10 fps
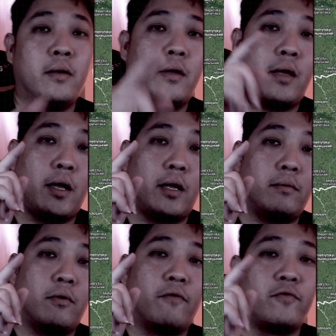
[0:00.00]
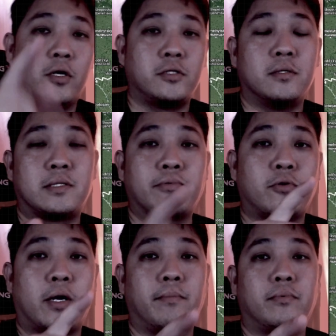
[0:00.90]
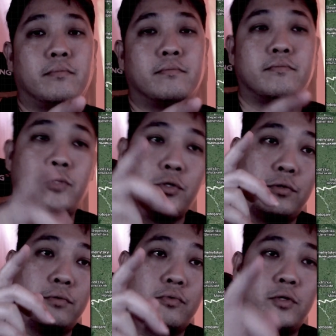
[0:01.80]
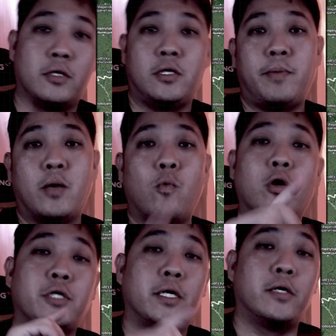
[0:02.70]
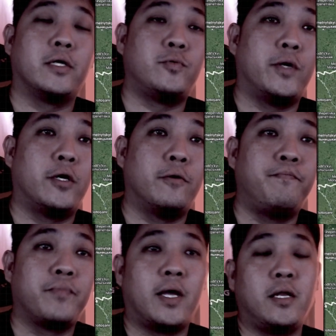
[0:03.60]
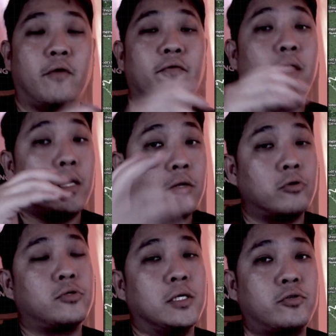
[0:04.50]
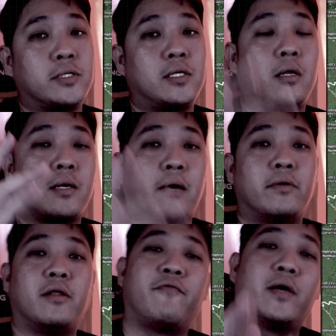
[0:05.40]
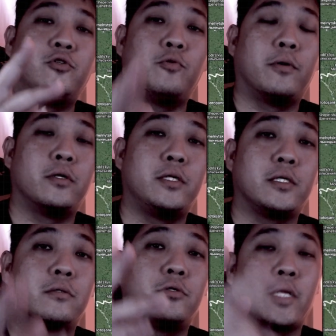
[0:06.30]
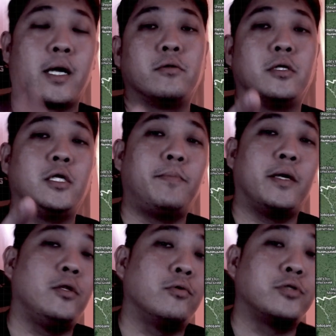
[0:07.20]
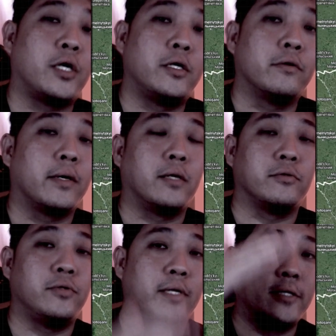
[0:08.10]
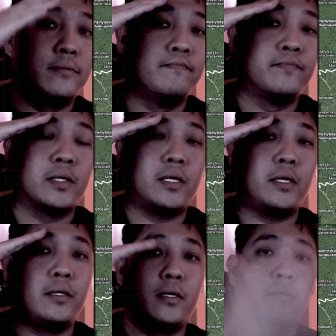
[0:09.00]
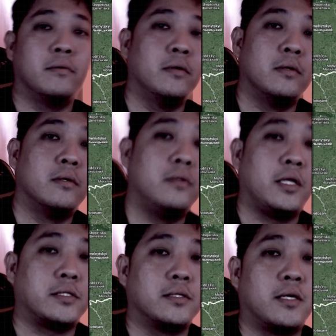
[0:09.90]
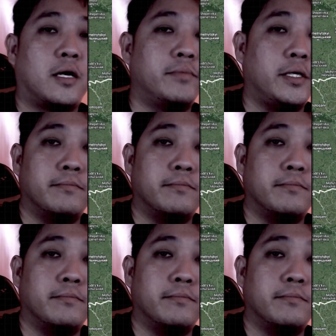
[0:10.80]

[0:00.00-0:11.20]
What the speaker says: and of course, subscribe to the DPA War channel as well. And if you're interested in current affairs, geopolitics, check out the DPA News channel. And I'll see you guys in the next update.